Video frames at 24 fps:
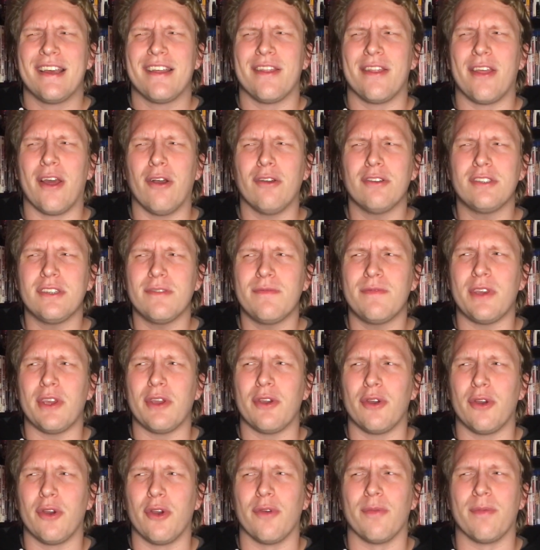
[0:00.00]
Those of
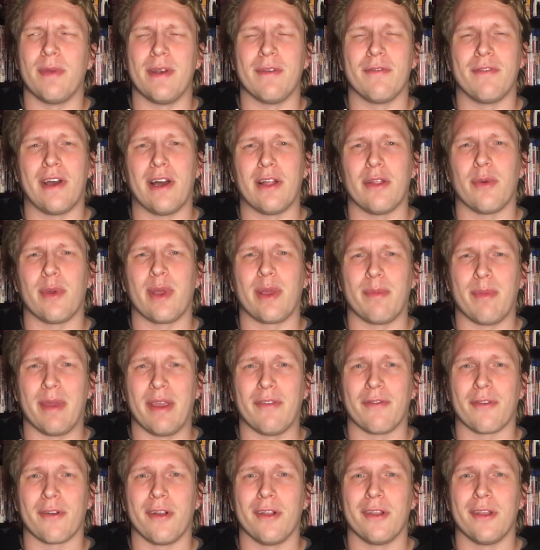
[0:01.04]
you who have been following
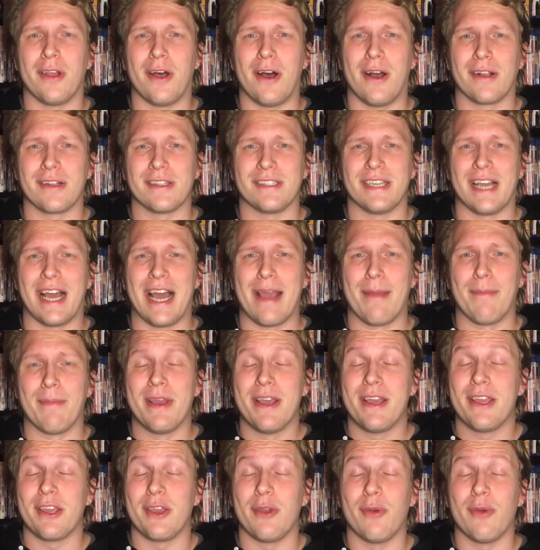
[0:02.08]
me for a long time,